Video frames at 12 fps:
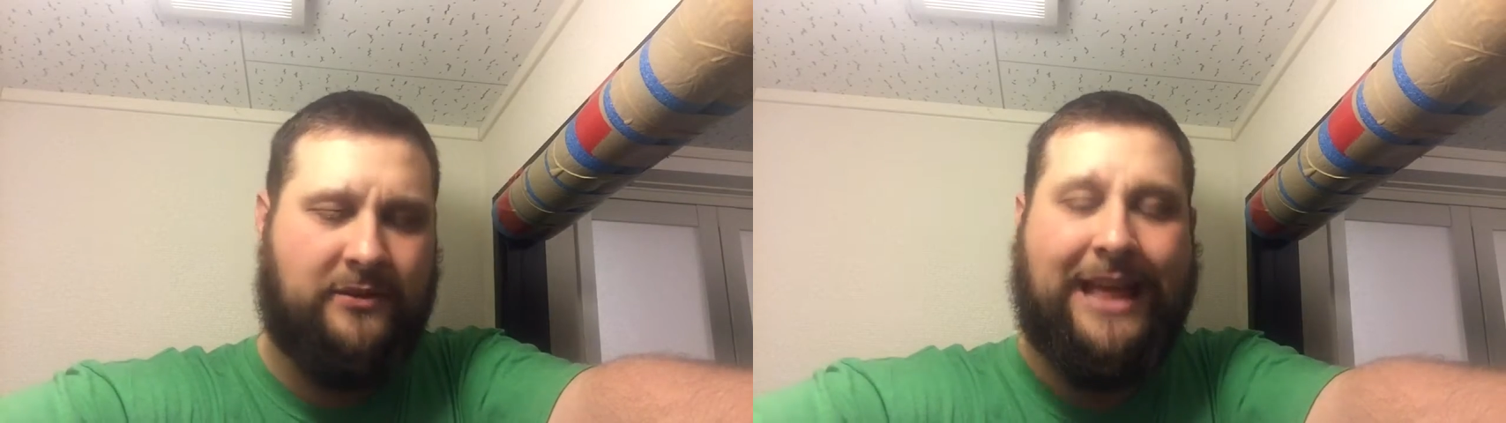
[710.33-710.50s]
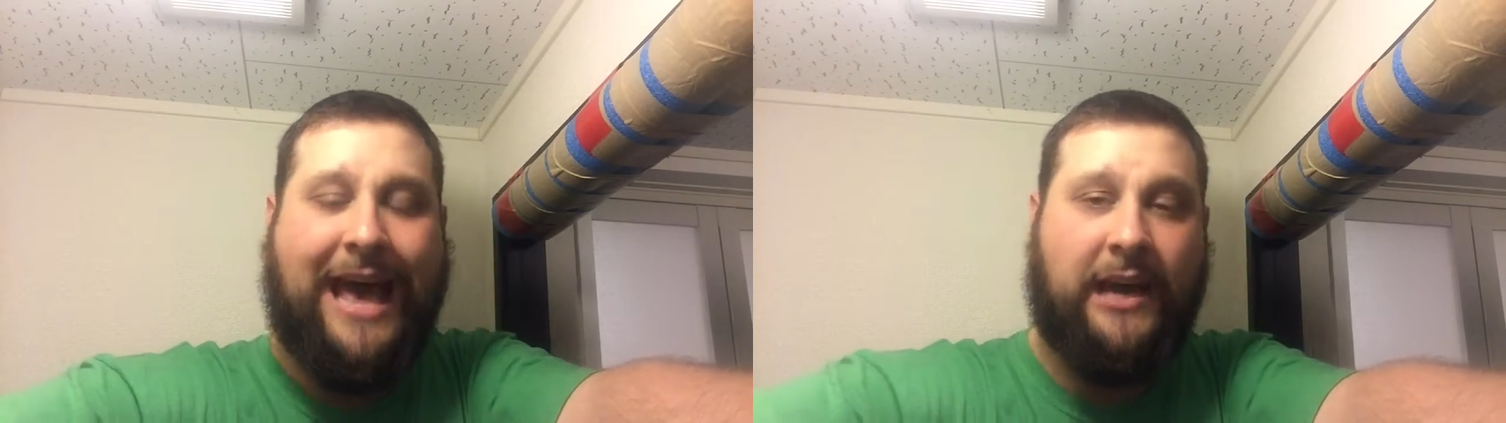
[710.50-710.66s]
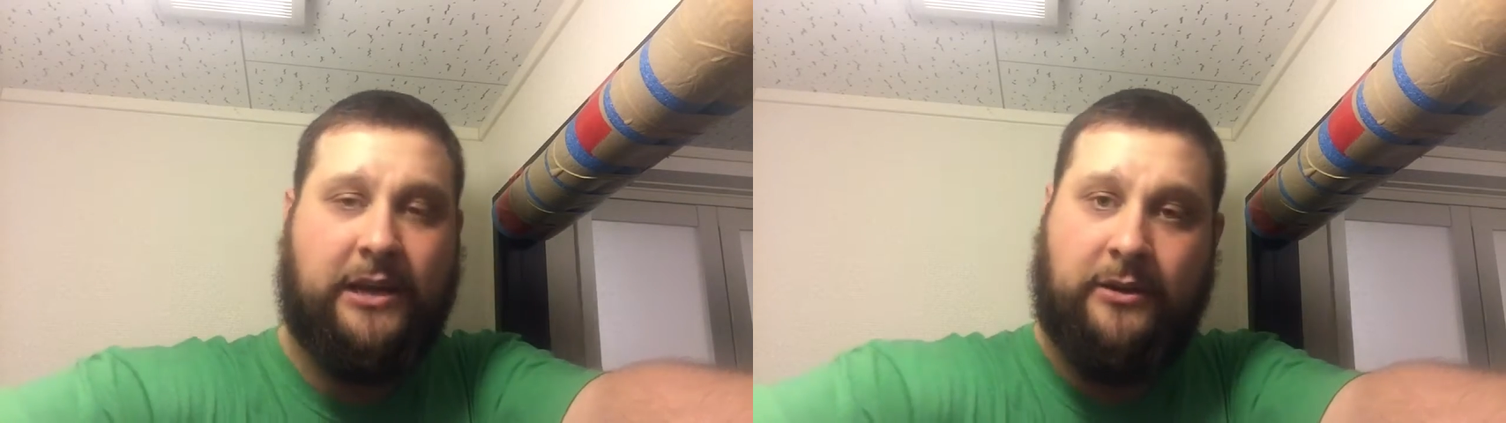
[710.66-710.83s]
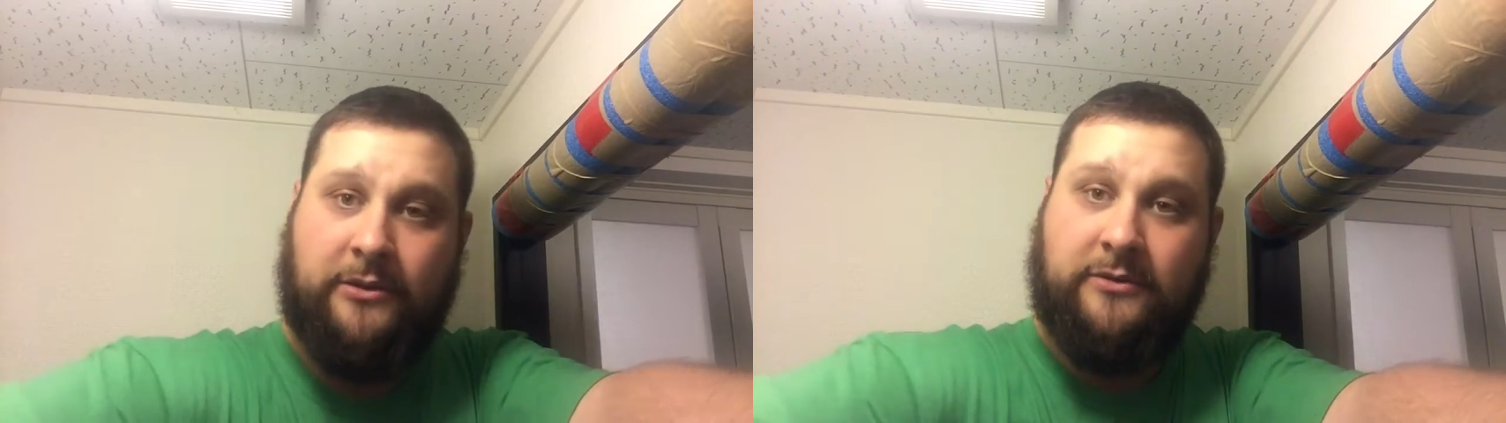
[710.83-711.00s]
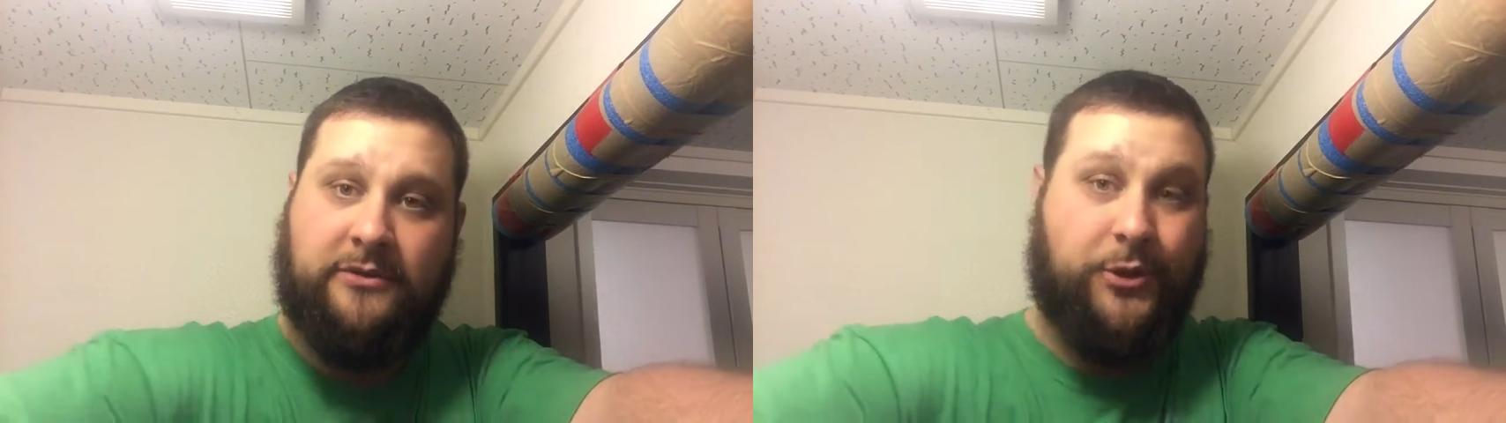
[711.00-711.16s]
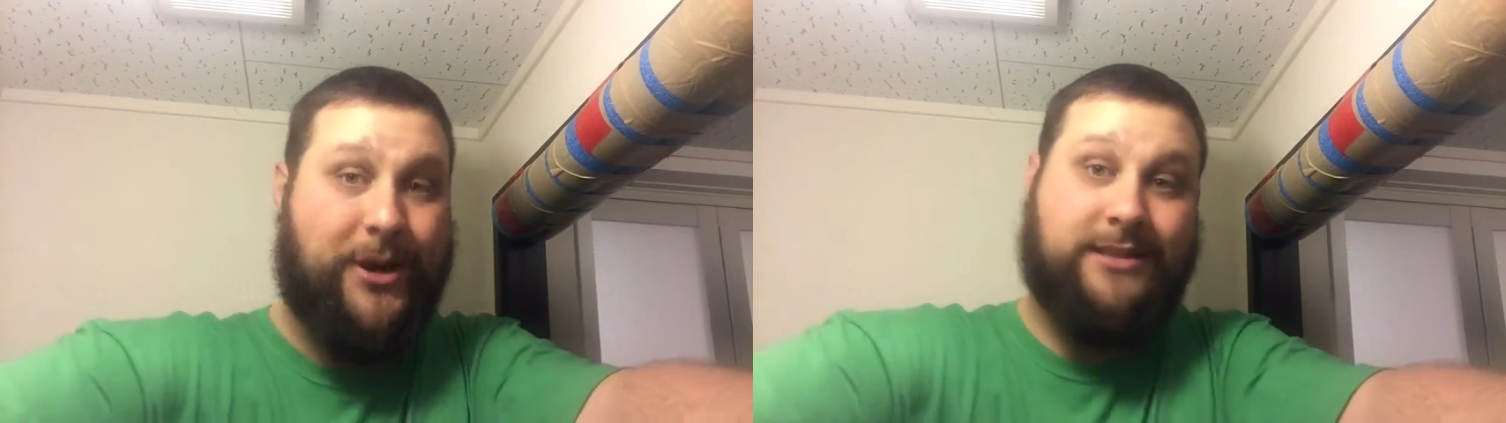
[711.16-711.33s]
lack
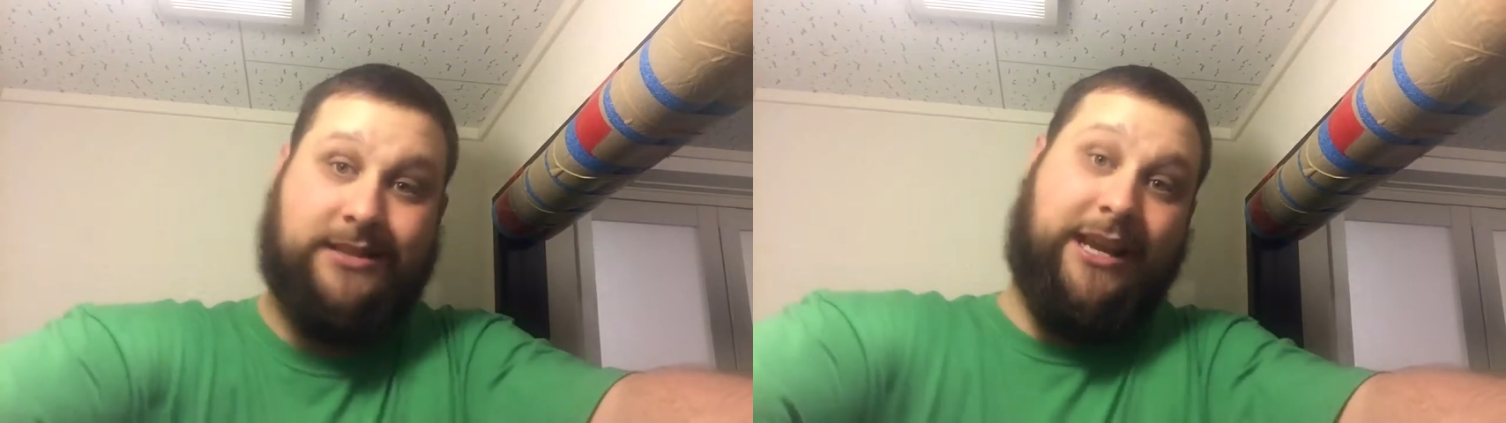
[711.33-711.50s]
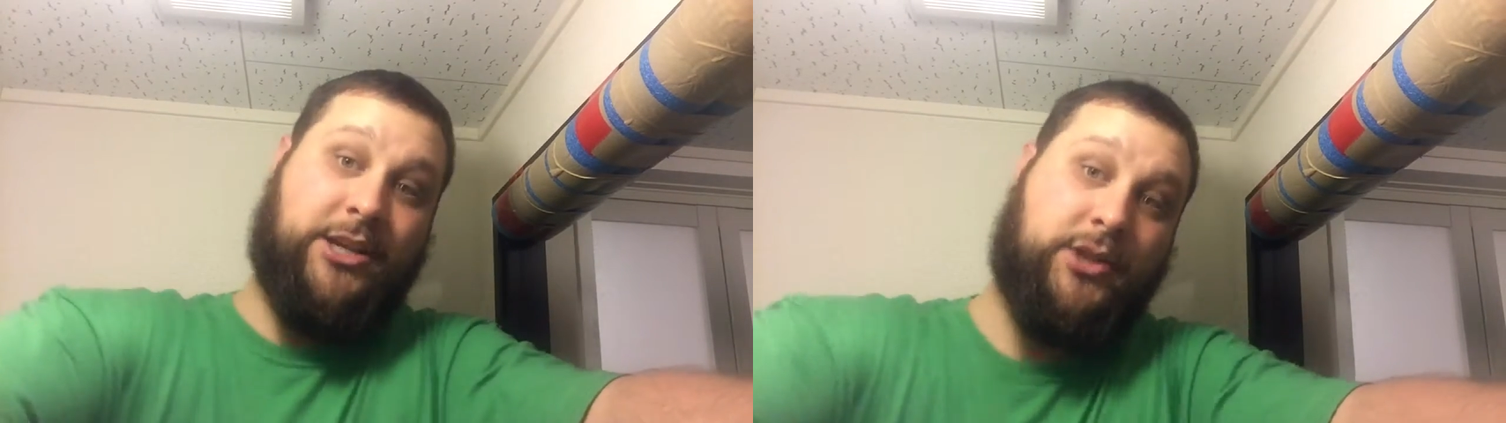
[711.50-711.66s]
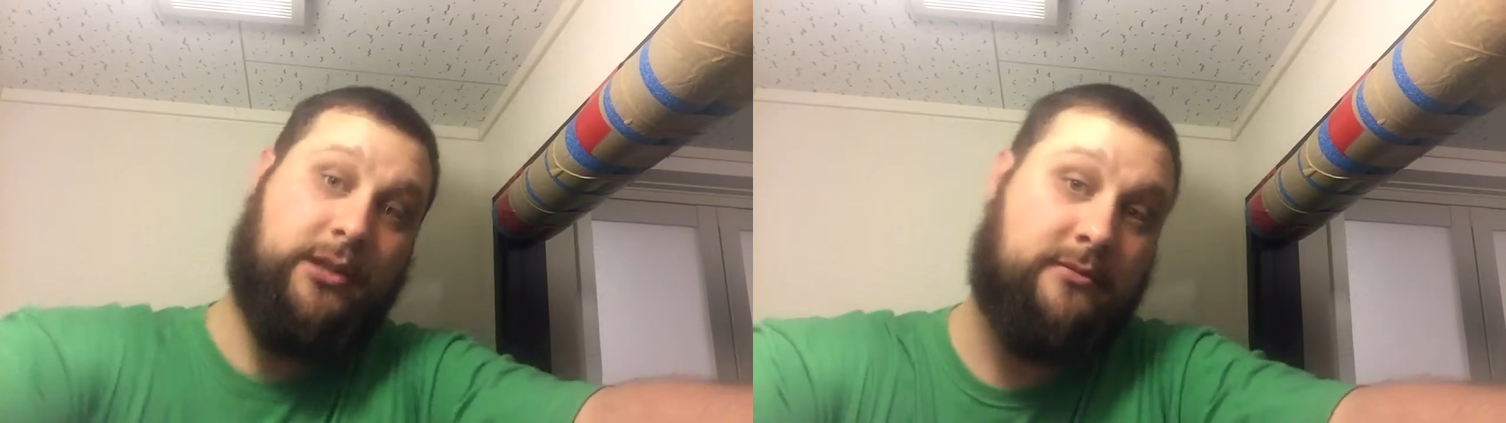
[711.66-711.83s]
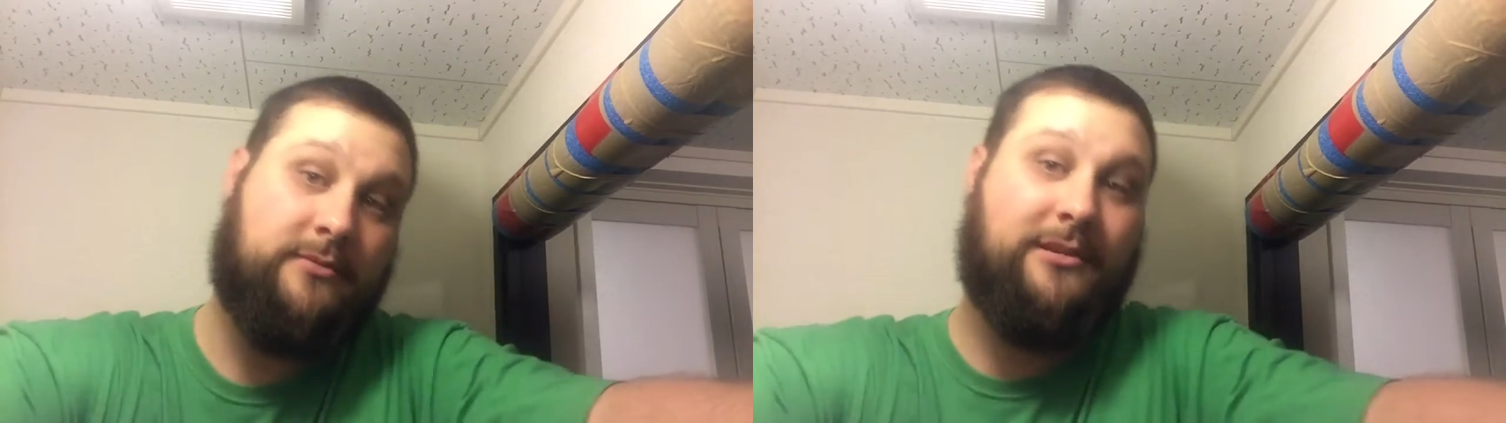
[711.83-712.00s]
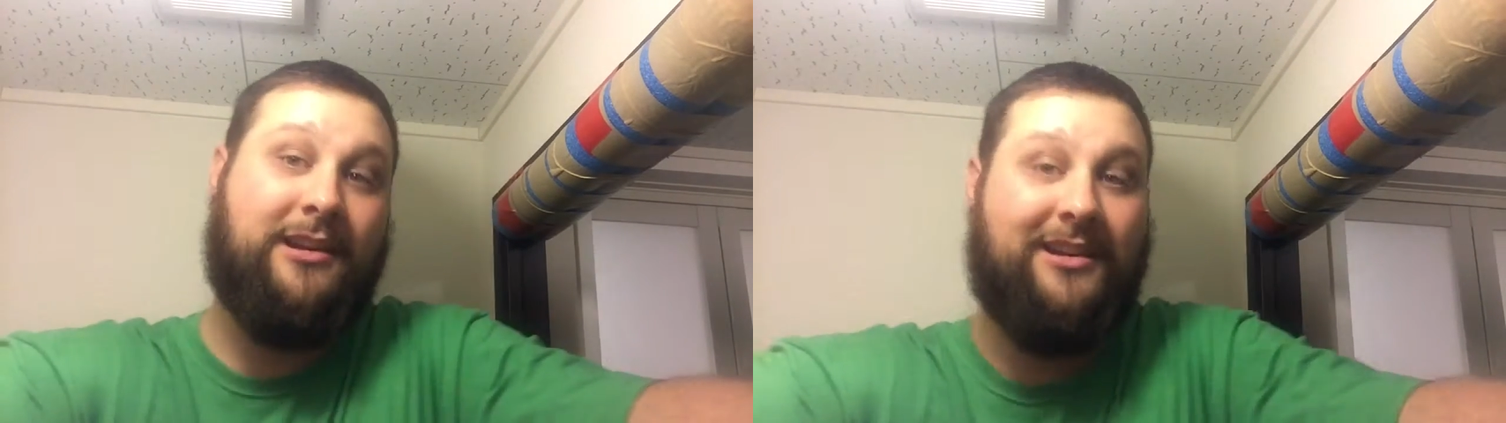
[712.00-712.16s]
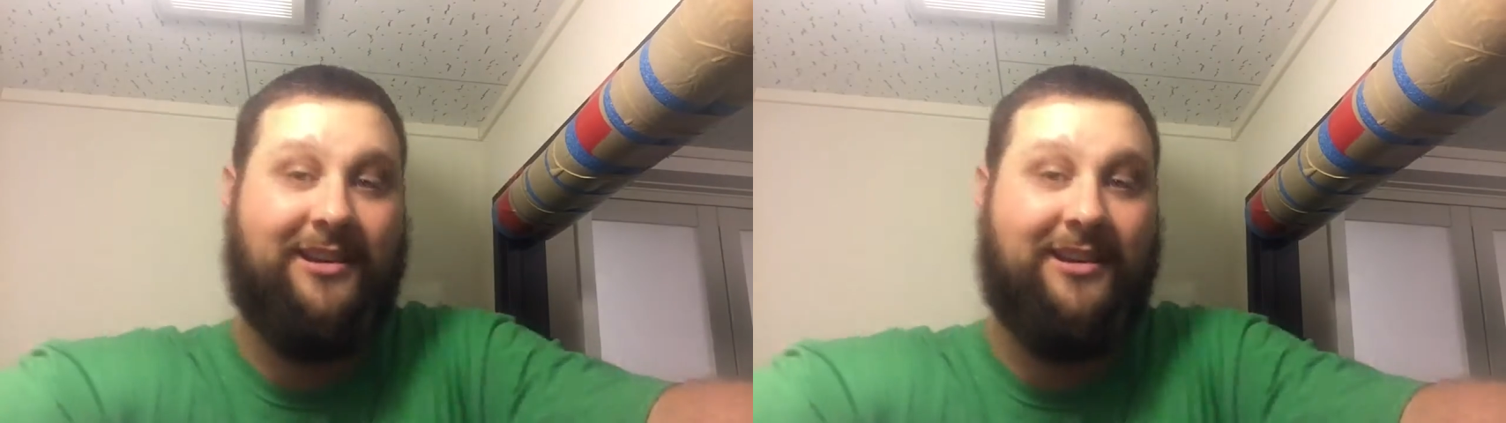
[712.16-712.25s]
of translation